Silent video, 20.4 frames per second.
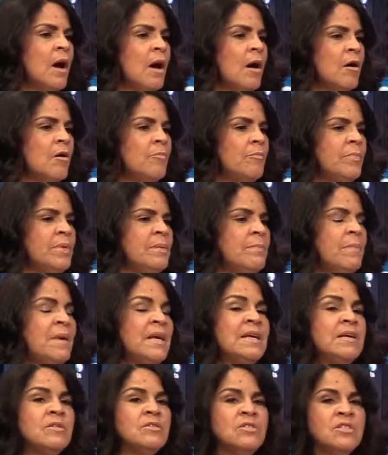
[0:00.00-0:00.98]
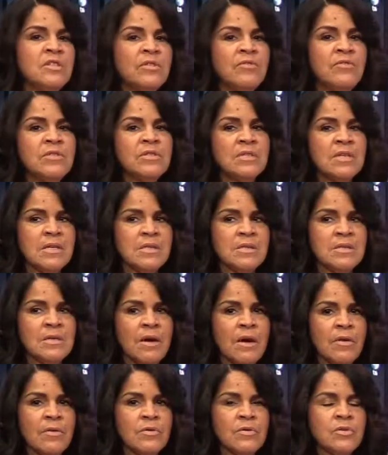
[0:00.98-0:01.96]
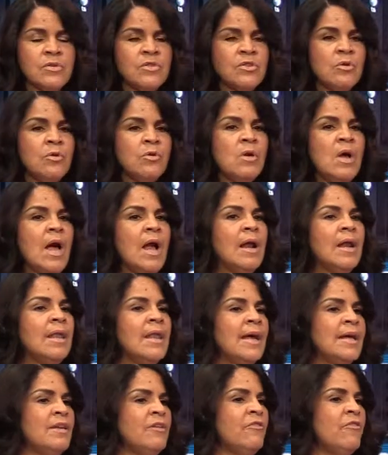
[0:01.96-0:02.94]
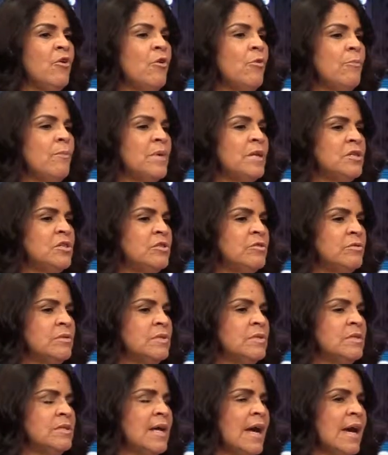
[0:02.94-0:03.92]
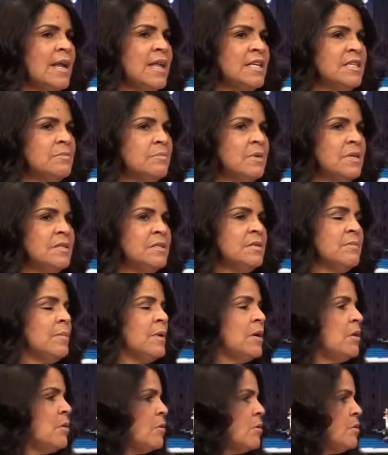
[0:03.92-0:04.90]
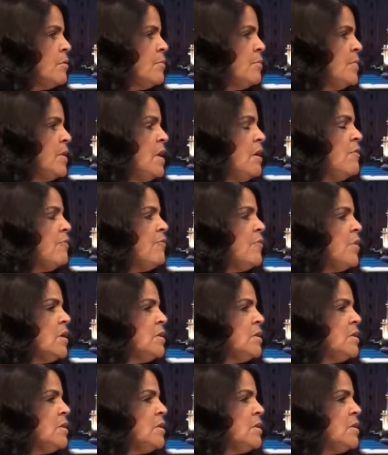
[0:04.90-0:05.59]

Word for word: uh, be, making a difference unto others. So, Light of Hope Ministries, God has placed in my heart for